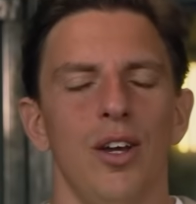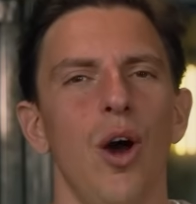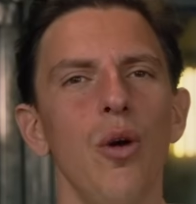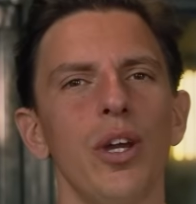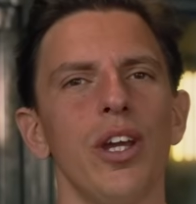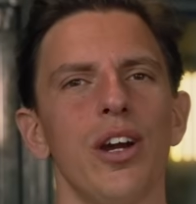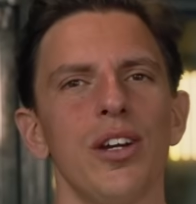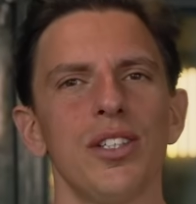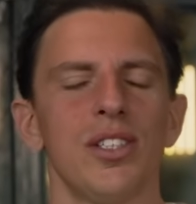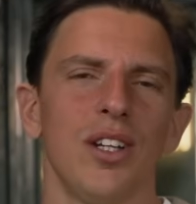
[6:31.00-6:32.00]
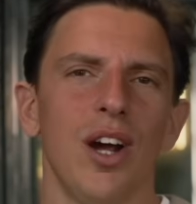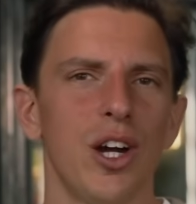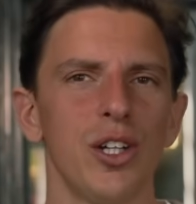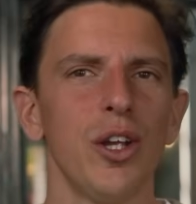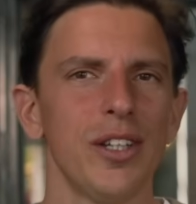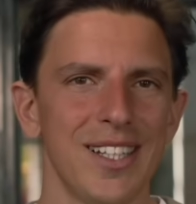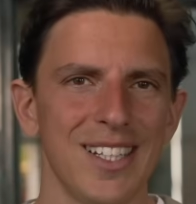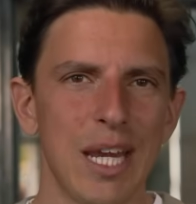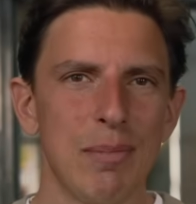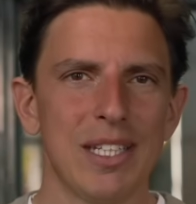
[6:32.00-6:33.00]
OKRs are not the
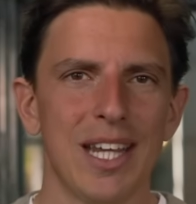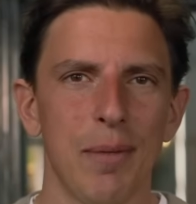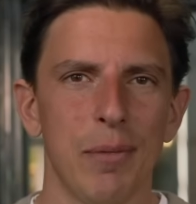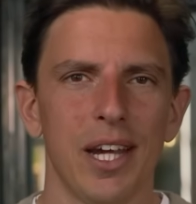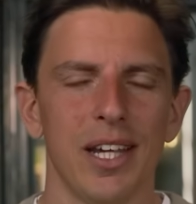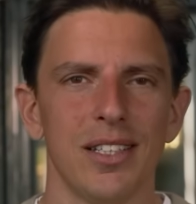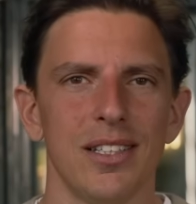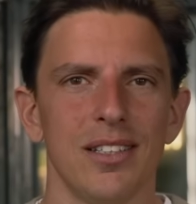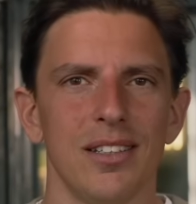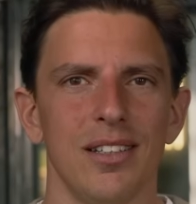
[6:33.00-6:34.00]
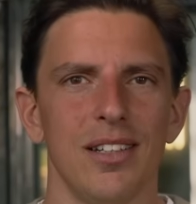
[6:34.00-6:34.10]
same as KPIs.